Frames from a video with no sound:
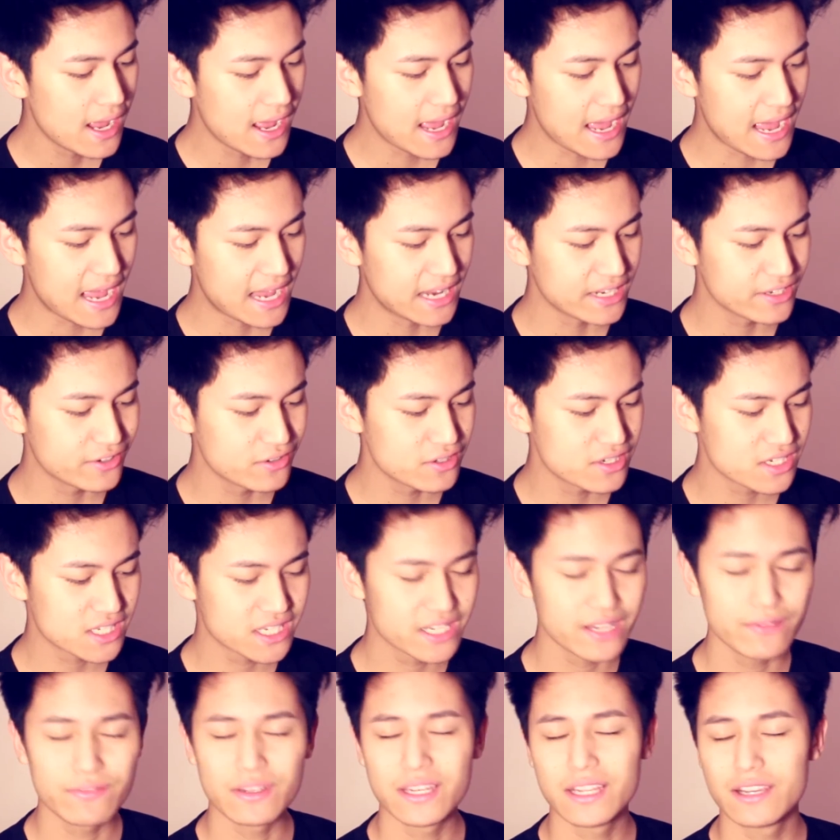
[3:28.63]
and you
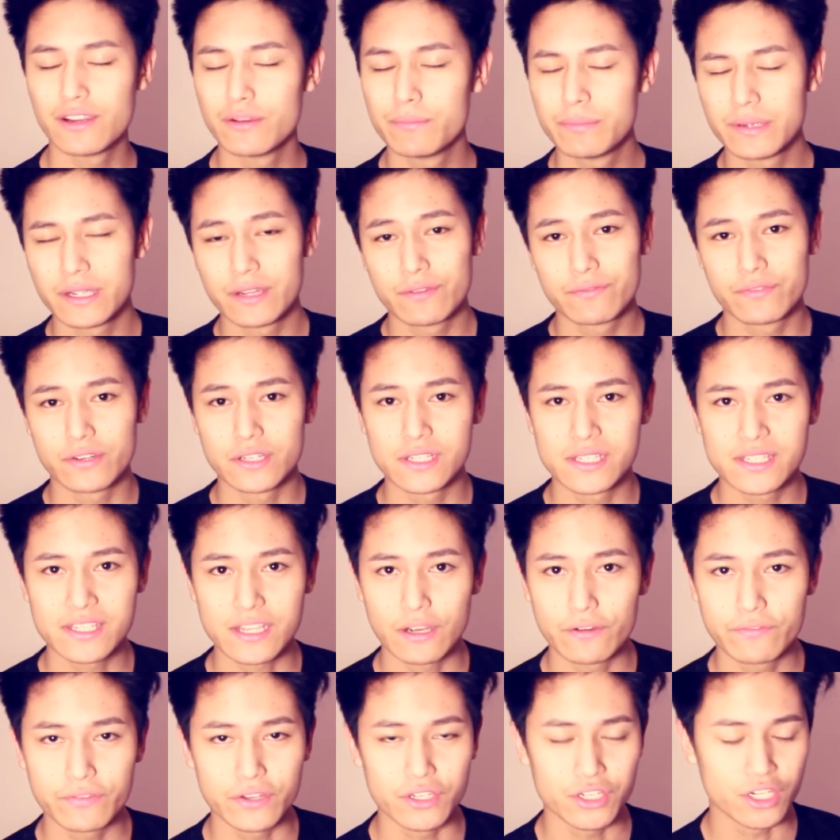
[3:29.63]
just give a little bit of a
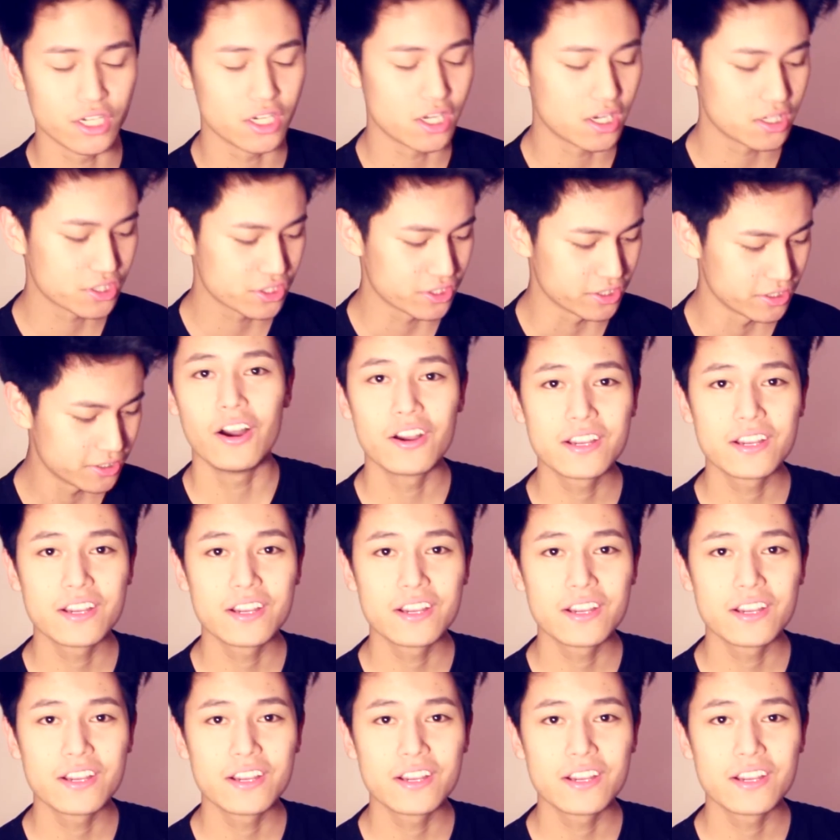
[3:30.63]
self-introduction.